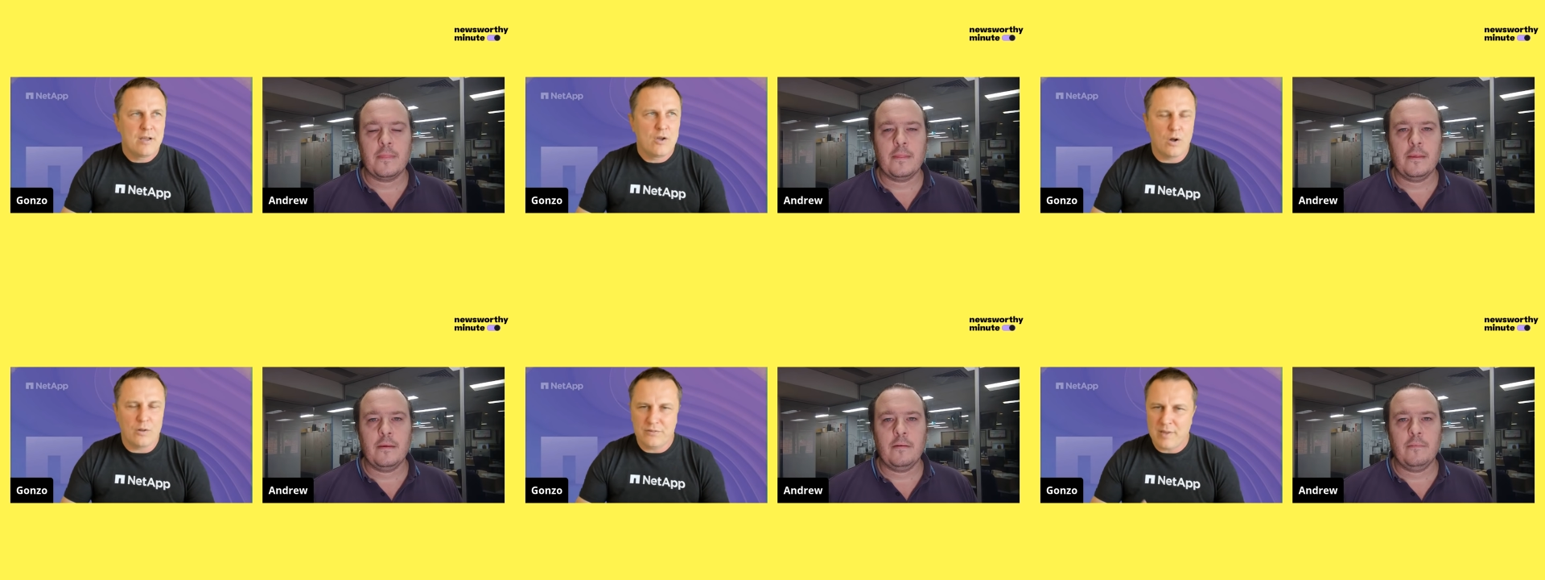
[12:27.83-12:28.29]

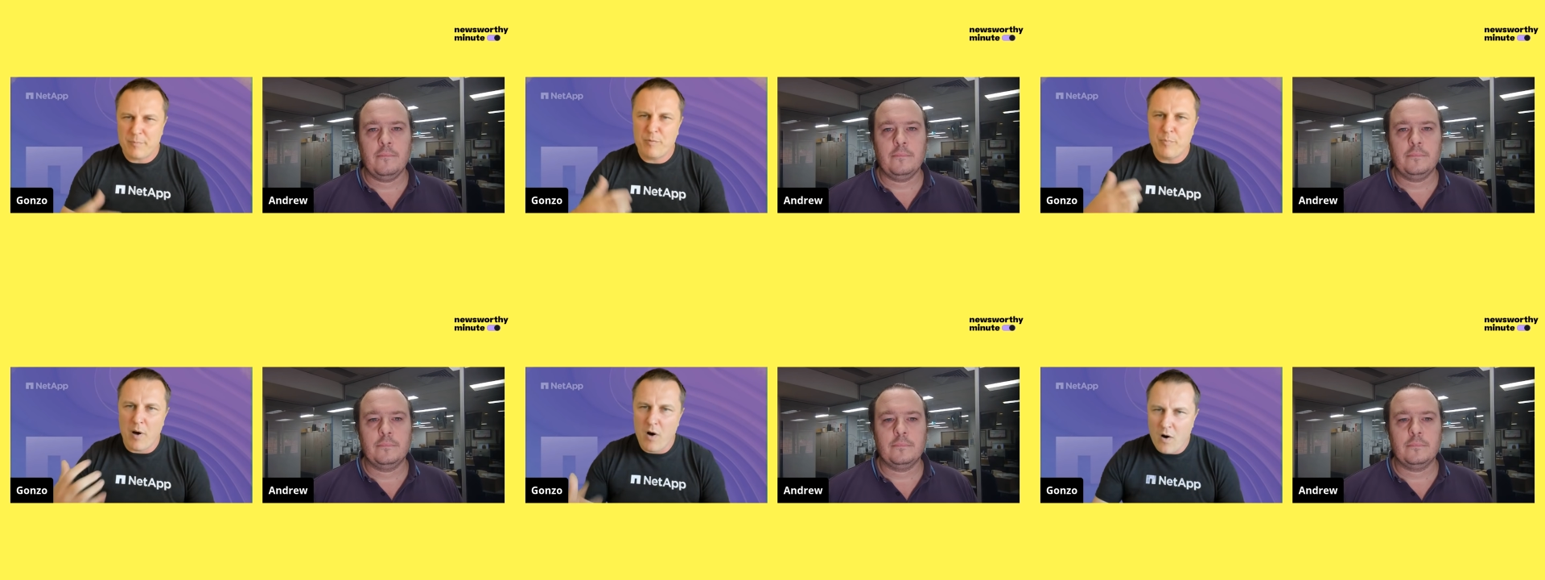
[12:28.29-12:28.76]
Speaker 1: concepts
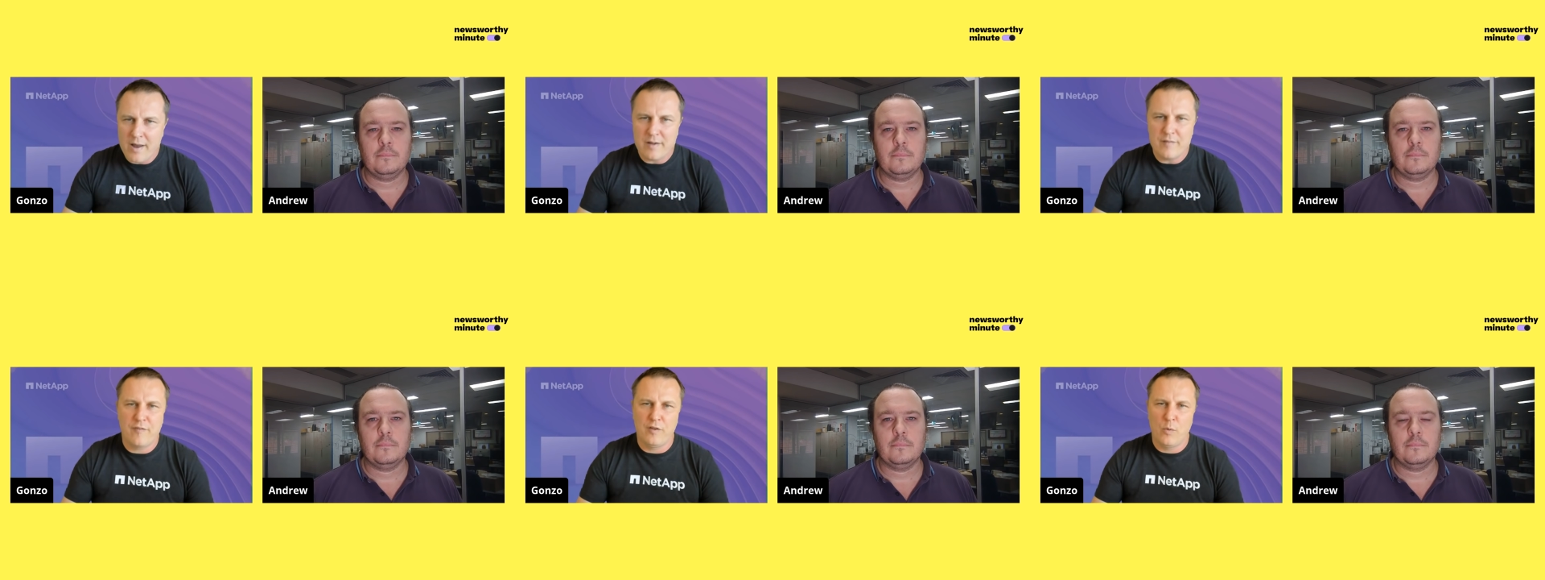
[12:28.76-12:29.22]

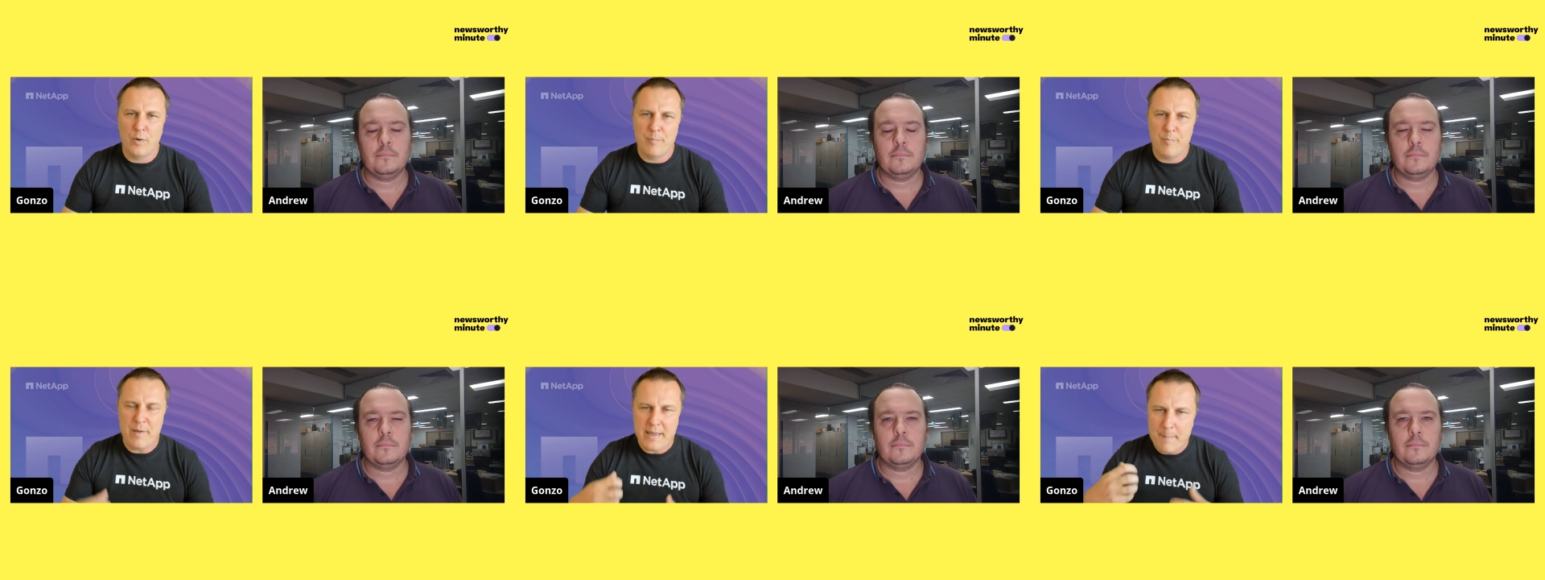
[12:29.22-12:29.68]
behind Fluid
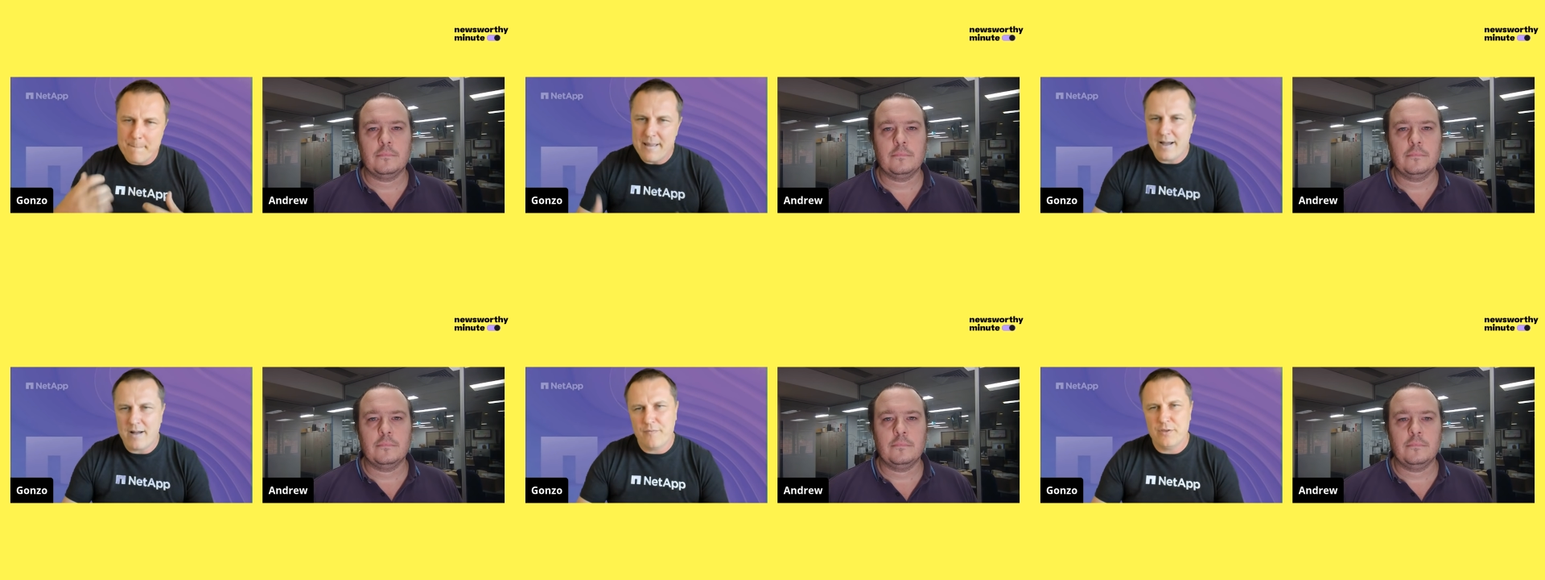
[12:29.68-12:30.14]
being
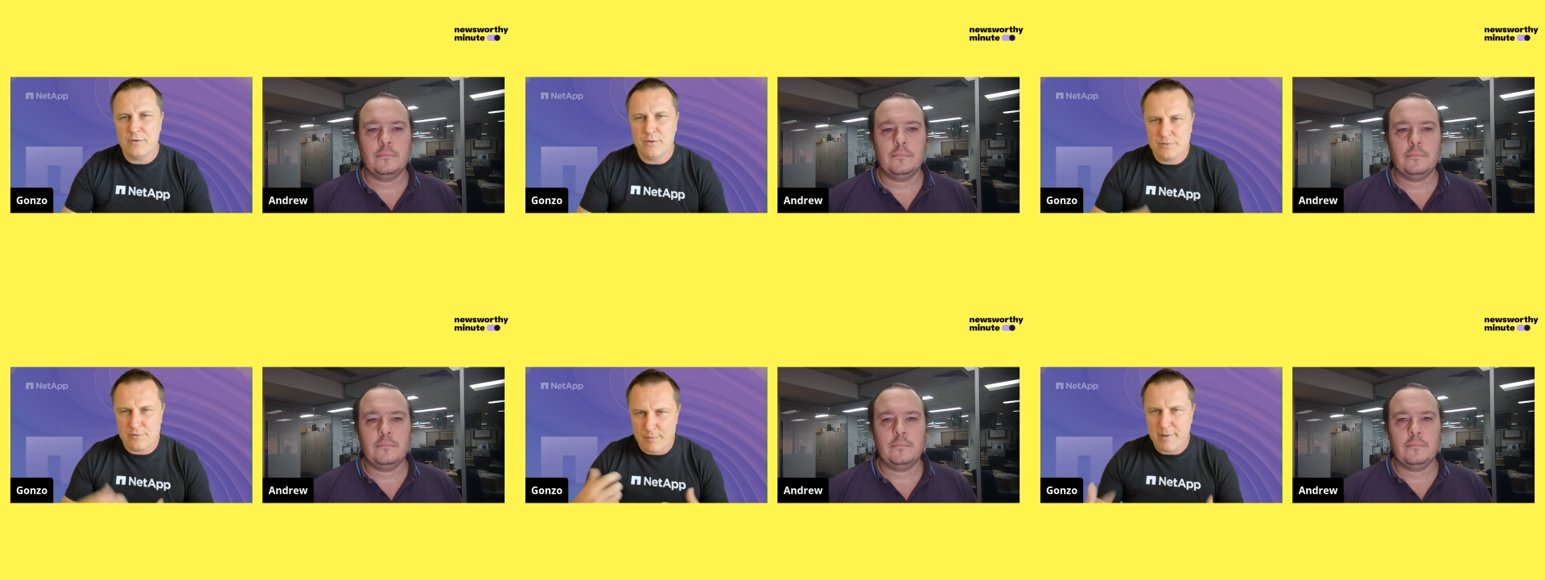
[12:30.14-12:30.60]
about the
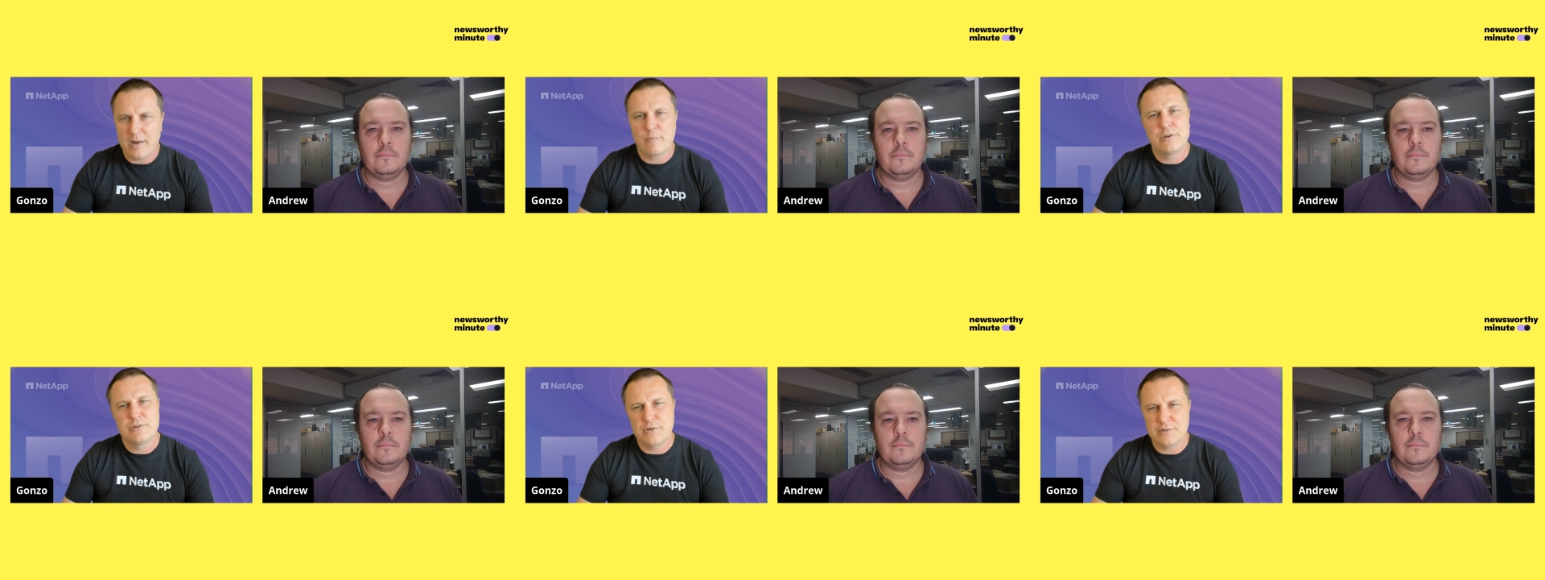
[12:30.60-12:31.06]
user, about
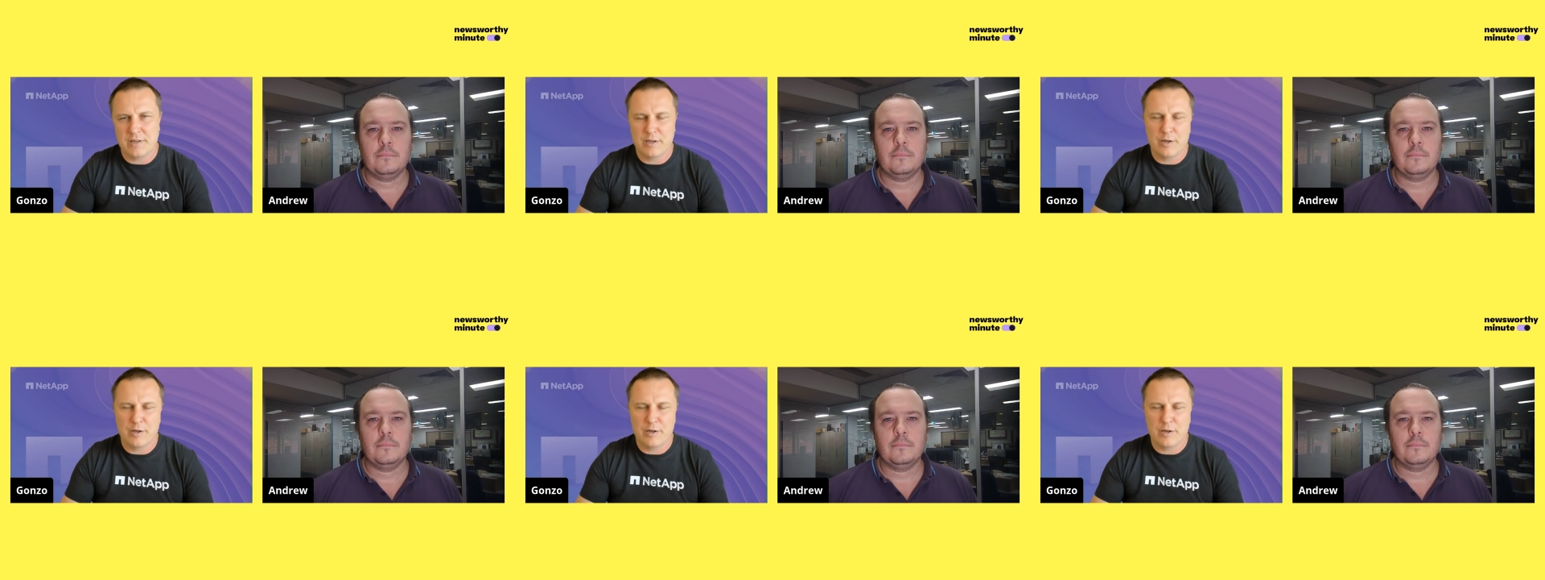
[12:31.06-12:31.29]
reducing